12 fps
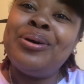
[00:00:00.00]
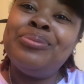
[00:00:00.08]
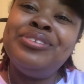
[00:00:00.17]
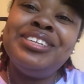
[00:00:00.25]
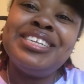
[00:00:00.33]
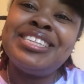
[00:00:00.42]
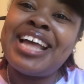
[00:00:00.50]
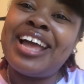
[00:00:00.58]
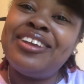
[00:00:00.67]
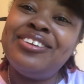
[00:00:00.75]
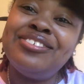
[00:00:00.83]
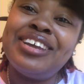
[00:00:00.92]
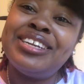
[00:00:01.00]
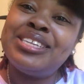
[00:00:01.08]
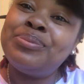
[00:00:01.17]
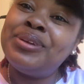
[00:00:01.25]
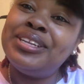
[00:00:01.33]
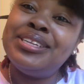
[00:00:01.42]
We just out here trying to
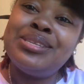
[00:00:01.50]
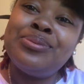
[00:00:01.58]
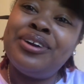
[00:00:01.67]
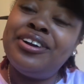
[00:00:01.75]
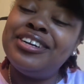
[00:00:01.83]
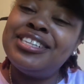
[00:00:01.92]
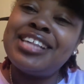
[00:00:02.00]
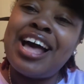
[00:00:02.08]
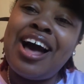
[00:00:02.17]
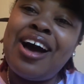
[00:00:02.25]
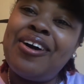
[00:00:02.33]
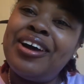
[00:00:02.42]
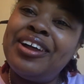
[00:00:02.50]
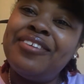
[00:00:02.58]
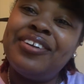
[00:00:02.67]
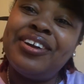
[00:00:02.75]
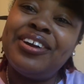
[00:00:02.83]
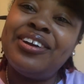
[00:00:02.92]
spread this word until all have
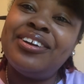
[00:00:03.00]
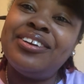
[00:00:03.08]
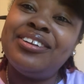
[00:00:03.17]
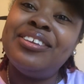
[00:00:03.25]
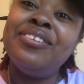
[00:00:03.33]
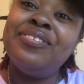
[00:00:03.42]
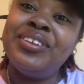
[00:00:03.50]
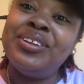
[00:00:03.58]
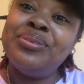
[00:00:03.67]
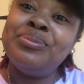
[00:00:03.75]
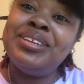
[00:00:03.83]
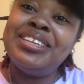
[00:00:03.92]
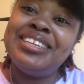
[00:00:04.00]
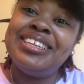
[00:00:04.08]
heard. You feel me?